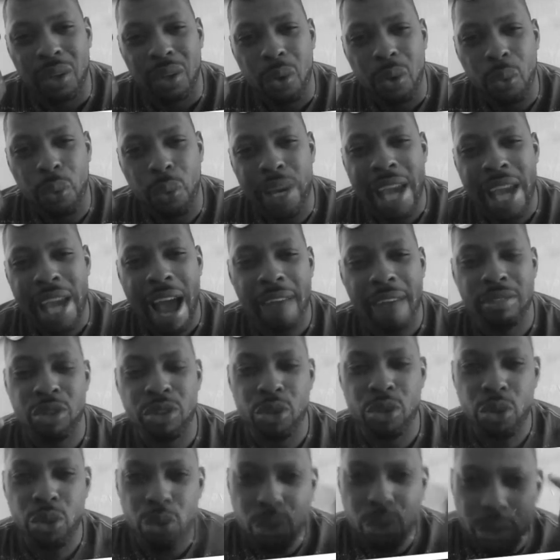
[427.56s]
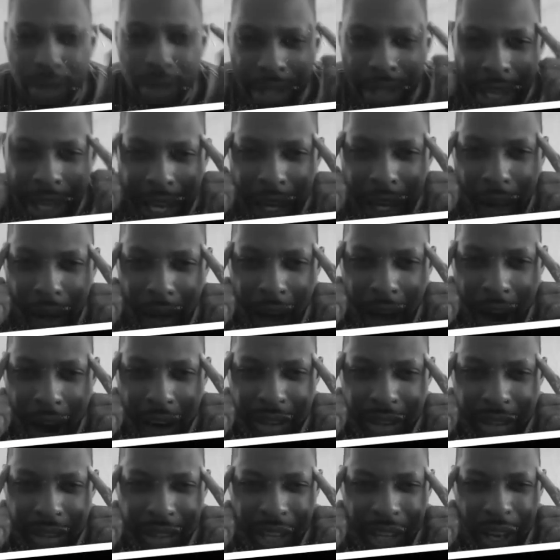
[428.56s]
We have to tell
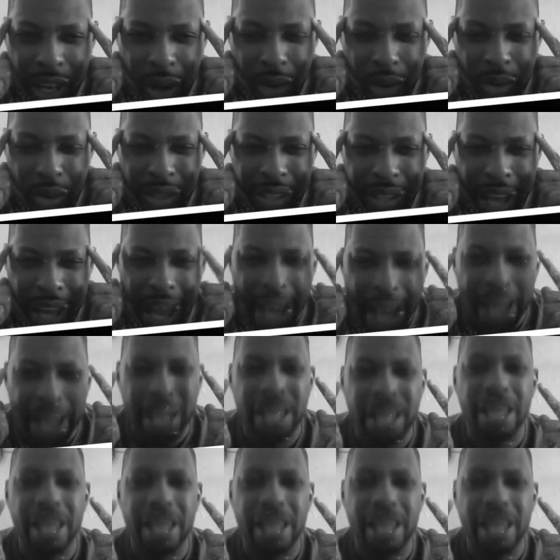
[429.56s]
ourselves that